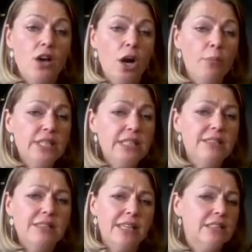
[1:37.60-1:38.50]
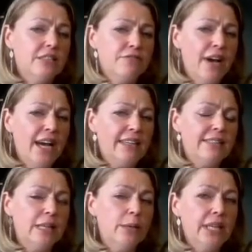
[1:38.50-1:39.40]
Competence is defined as
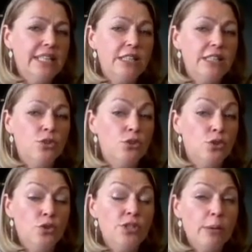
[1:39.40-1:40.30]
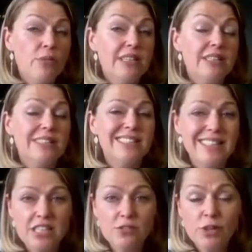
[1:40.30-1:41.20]
the ability to do something
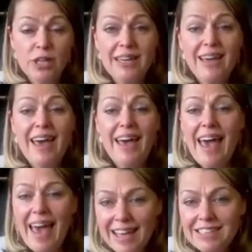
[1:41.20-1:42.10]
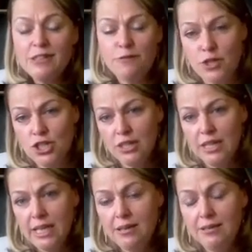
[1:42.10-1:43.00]
successfully and
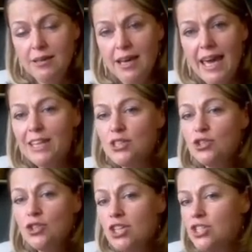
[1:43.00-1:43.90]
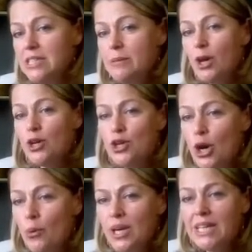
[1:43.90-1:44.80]
efficiently. It's not just about
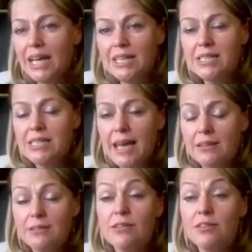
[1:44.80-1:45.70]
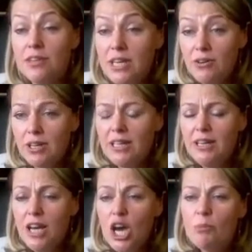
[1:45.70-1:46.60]
knowing and understanding the theory,
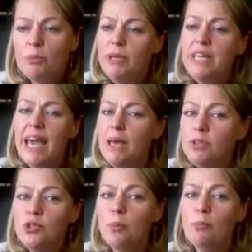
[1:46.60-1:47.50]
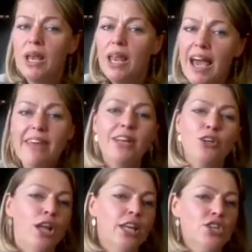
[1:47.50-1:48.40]
but being able to apply that
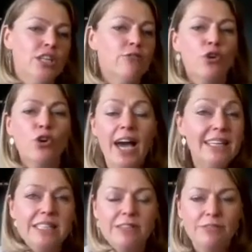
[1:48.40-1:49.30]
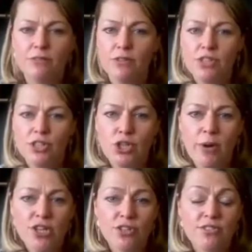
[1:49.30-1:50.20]
knowledge in a variety of different
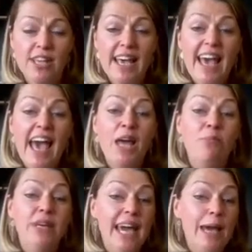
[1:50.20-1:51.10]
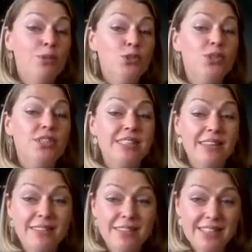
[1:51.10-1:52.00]
situations and being able to
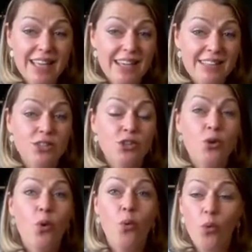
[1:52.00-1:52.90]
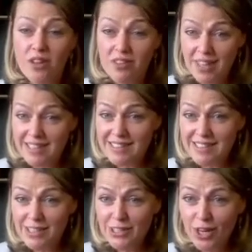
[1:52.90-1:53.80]
synthesize it with
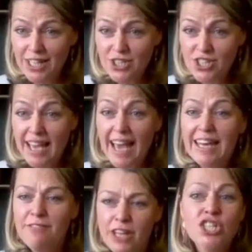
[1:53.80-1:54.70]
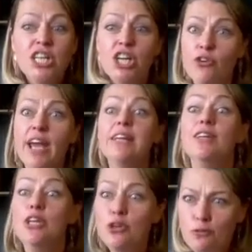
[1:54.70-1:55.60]
existing knowledge and eventually create
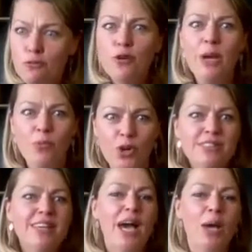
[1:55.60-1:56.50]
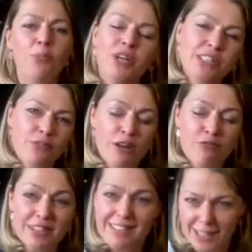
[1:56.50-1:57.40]
new frameworks and points of
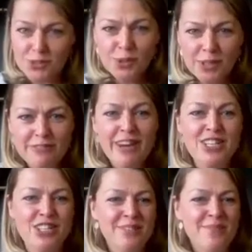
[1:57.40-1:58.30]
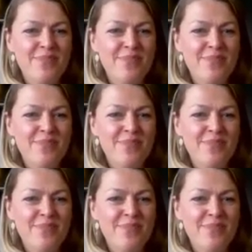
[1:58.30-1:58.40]
reference. That's called innovation.